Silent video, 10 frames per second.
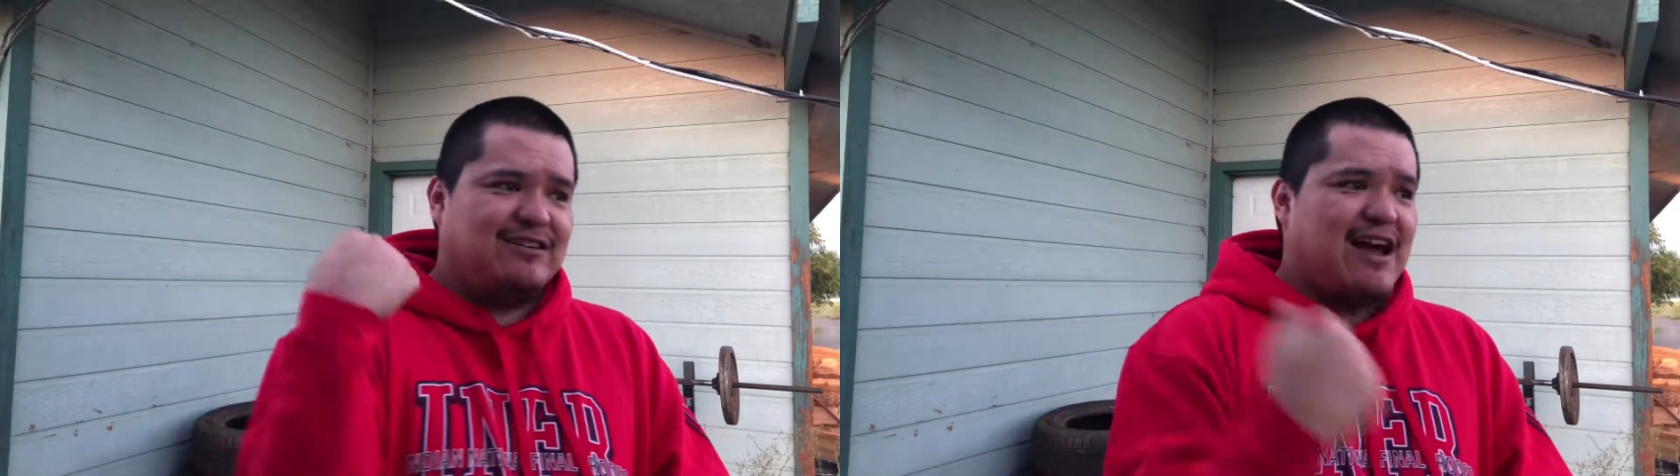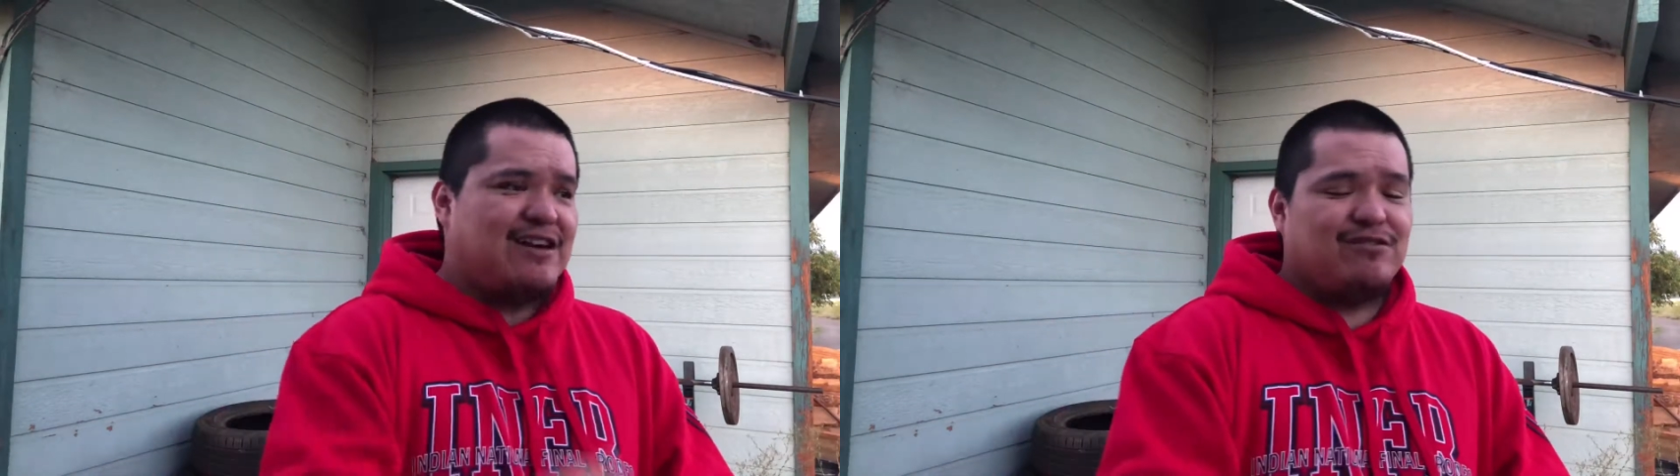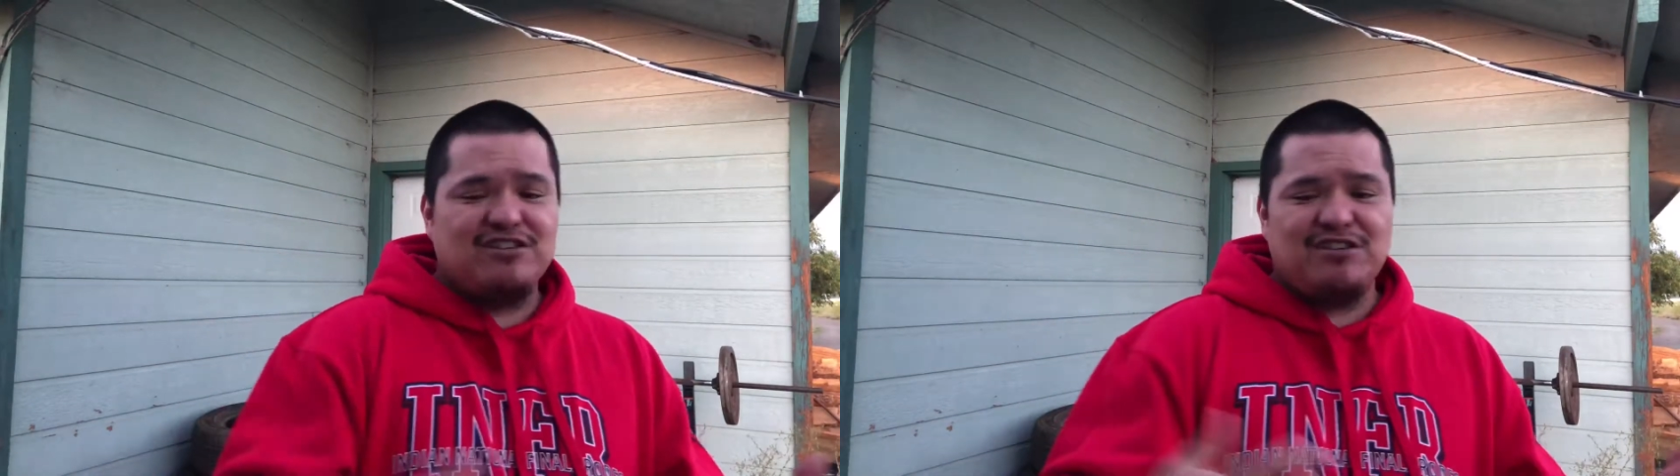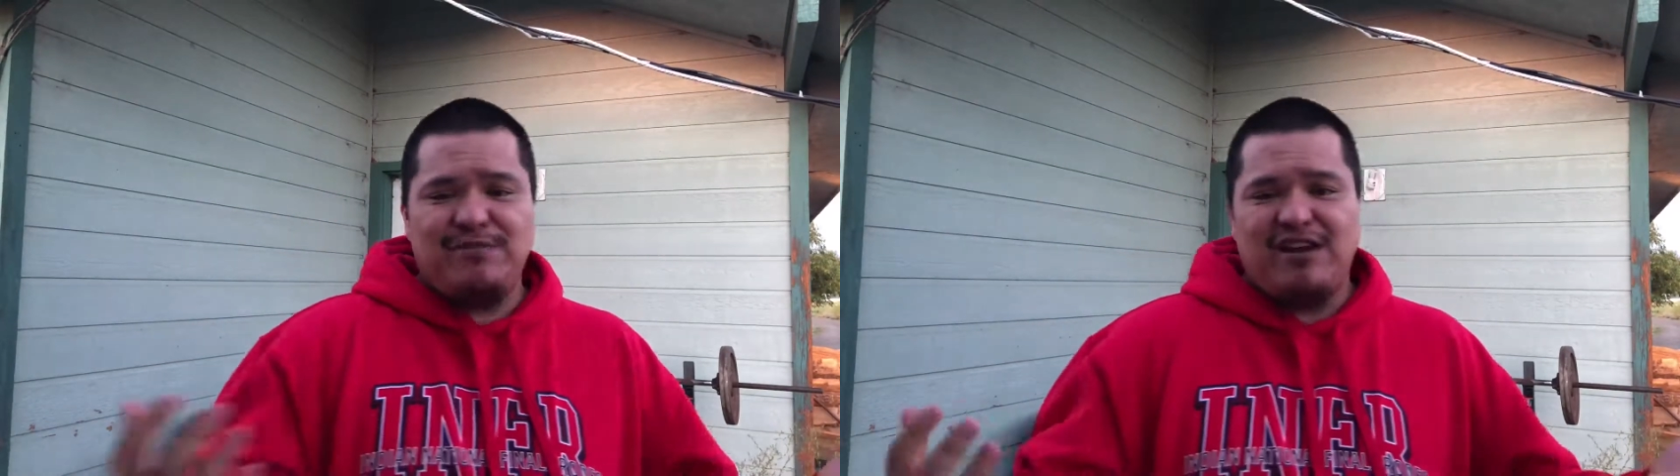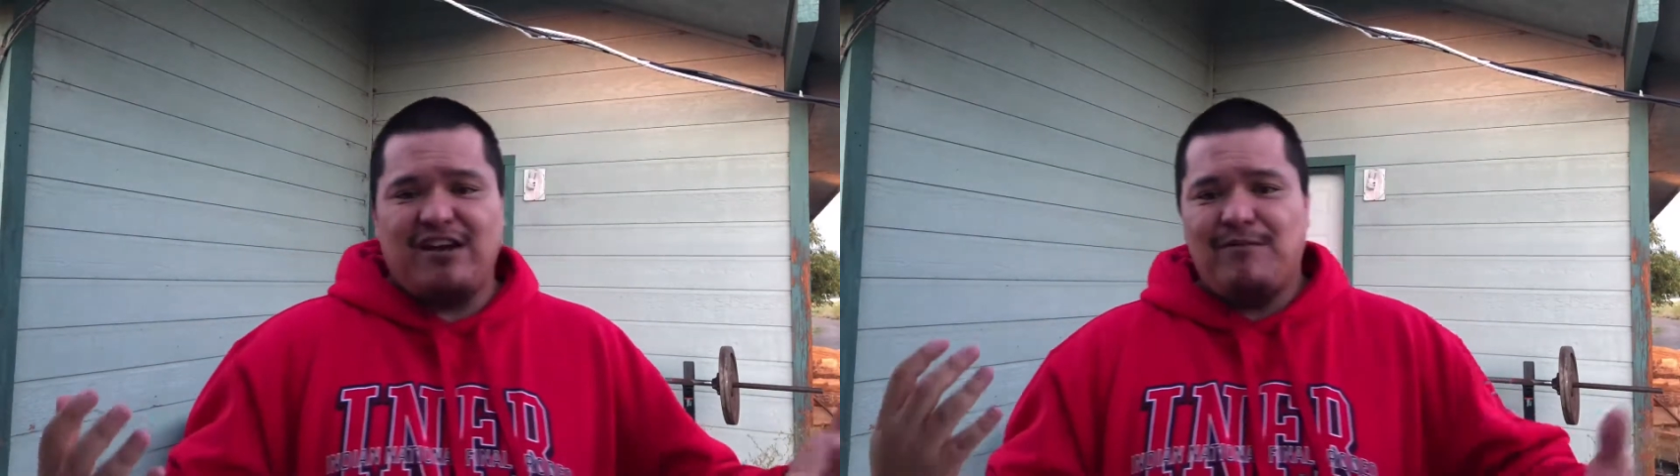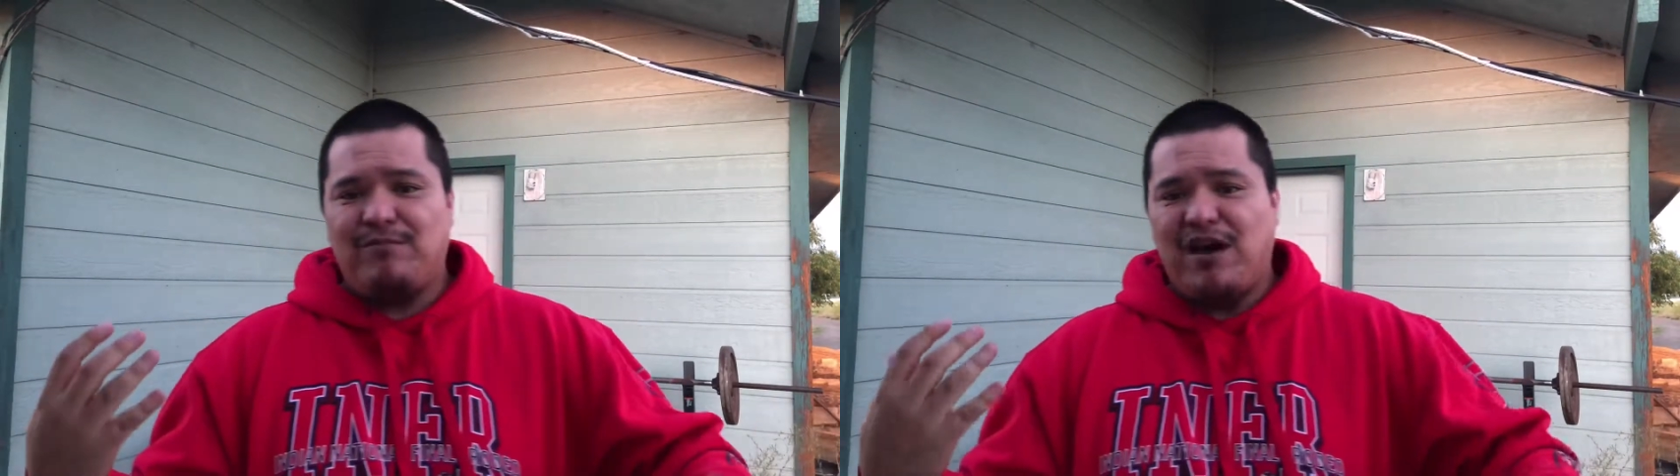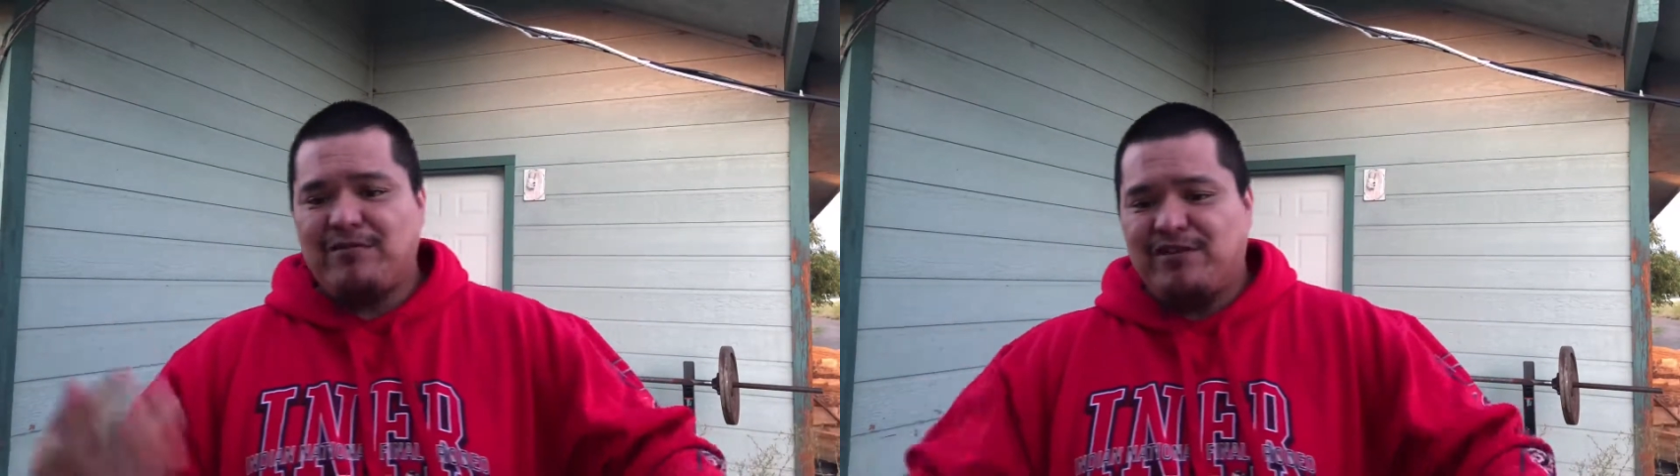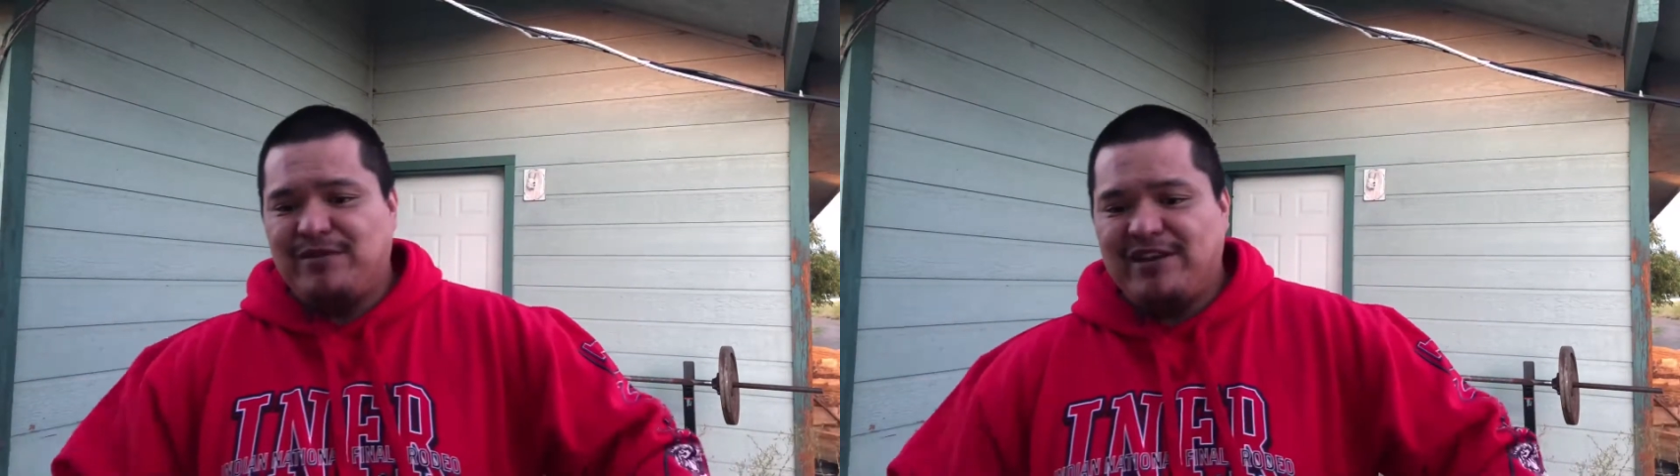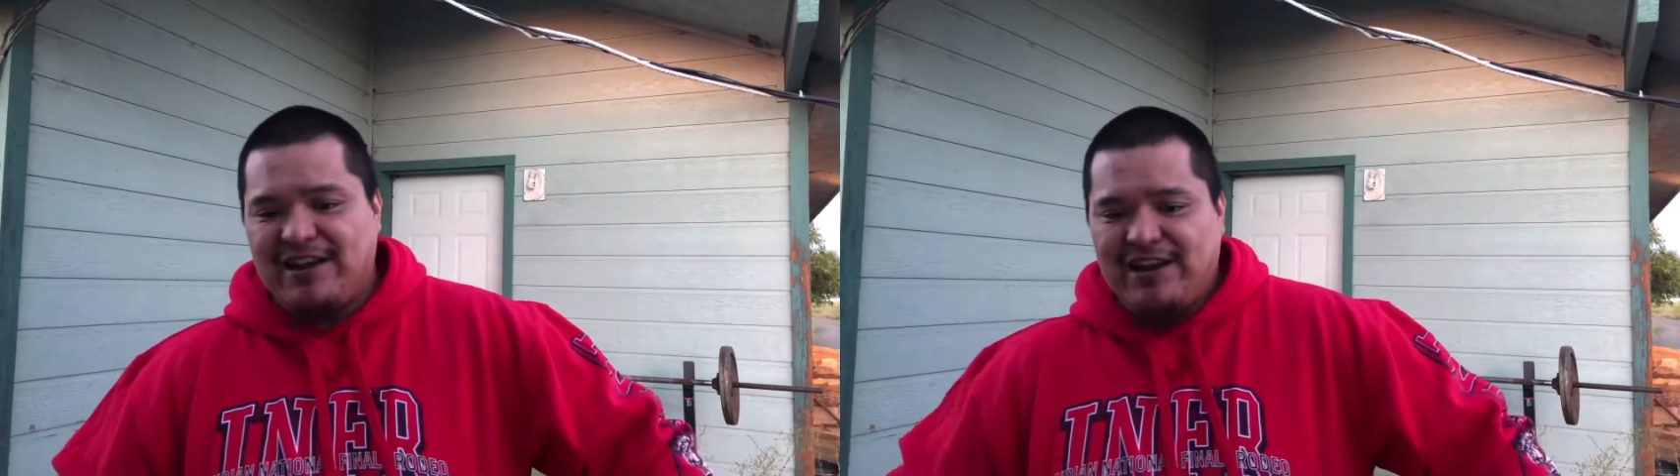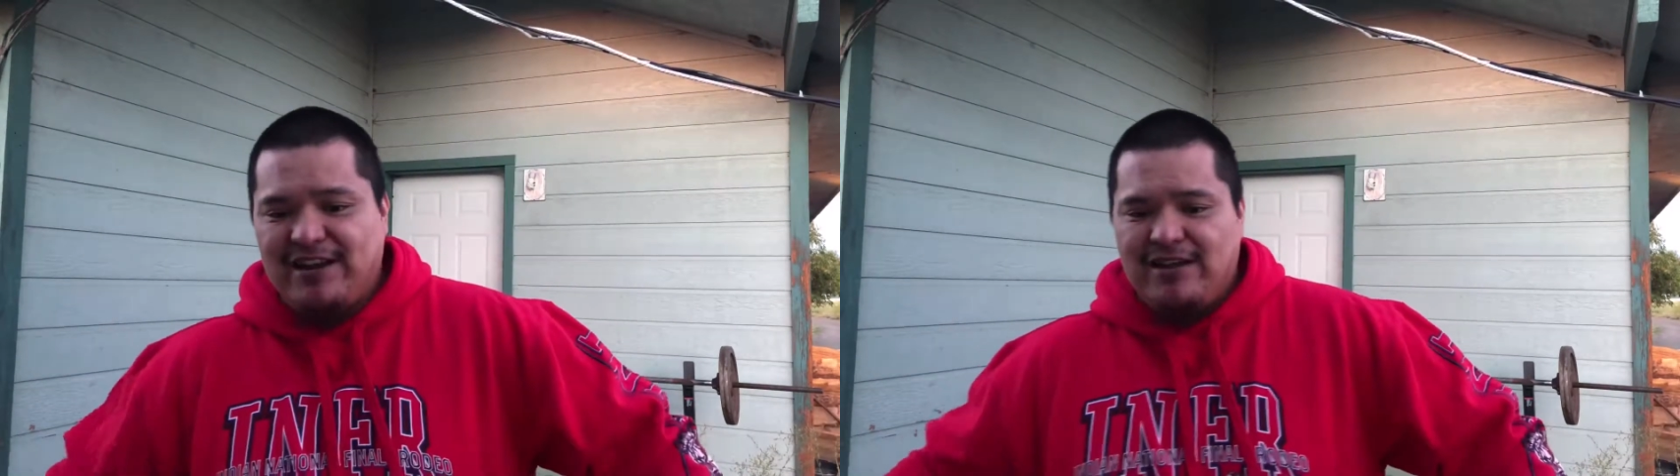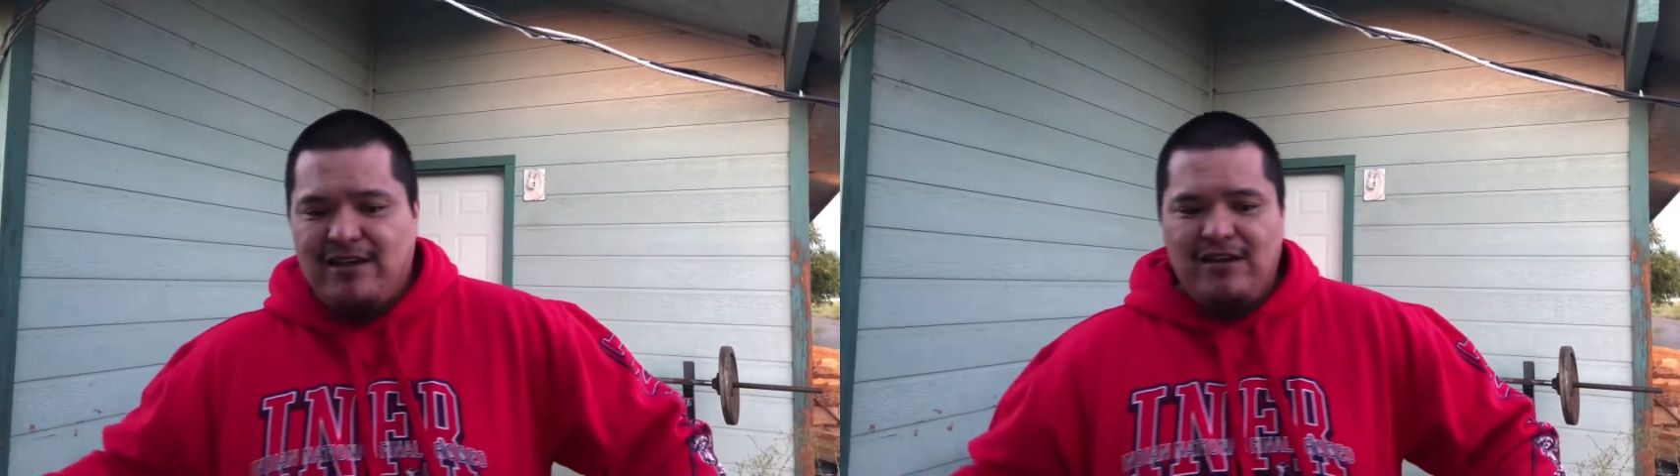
I know there's a big pop community.